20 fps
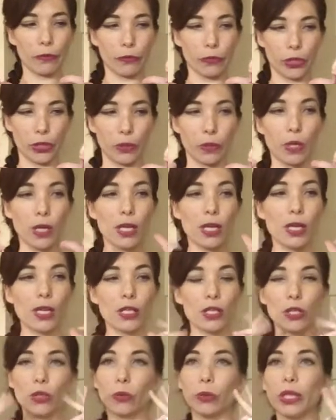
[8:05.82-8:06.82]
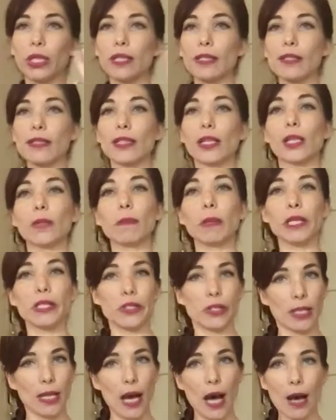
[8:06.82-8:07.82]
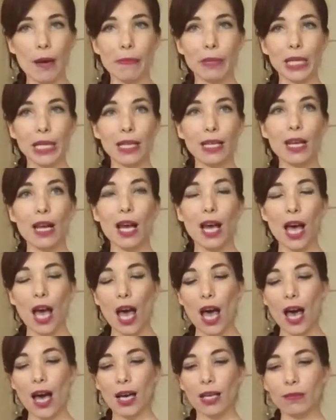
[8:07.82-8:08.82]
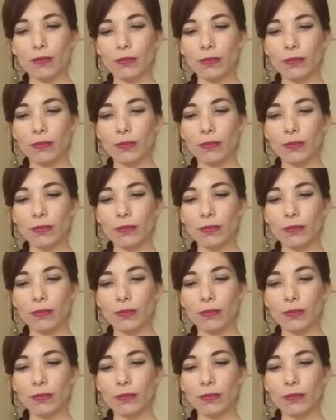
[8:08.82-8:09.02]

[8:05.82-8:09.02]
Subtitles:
for you. So we're going to start by just humming. And